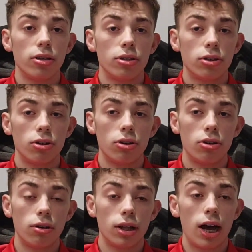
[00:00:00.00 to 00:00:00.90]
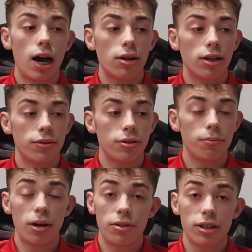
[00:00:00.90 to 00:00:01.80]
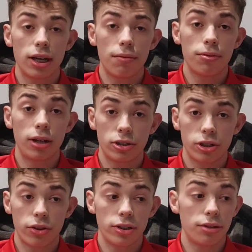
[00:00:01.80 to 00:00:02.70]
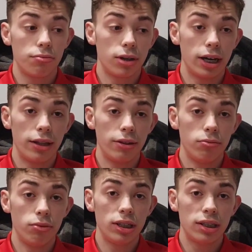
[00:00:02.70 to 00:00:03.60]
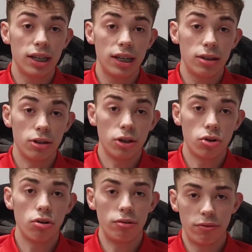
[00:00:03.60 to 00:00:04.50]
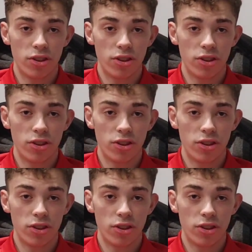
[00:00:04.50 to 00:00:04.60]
So I'll give you a perfect example, like Shaun of the Dead, where we see the gun